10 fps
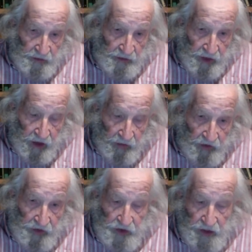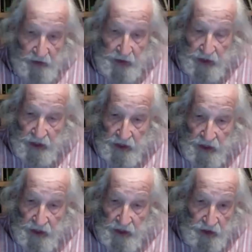obviously with the
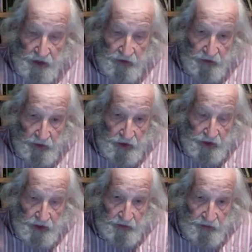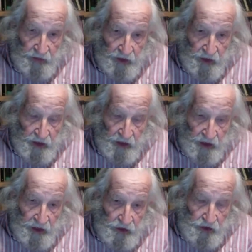intention of reaching
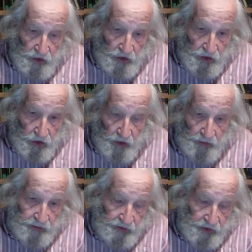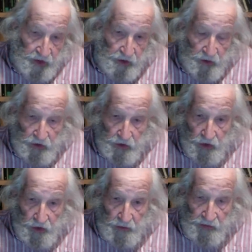Eastern Europe, Central
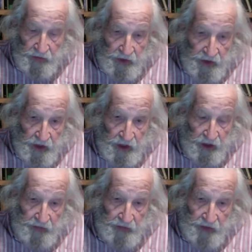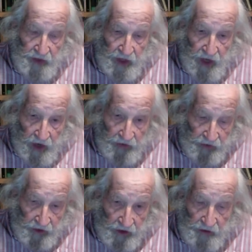Europe,
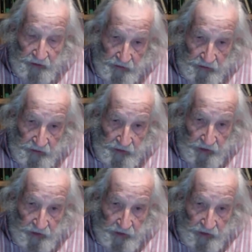Africa, we'll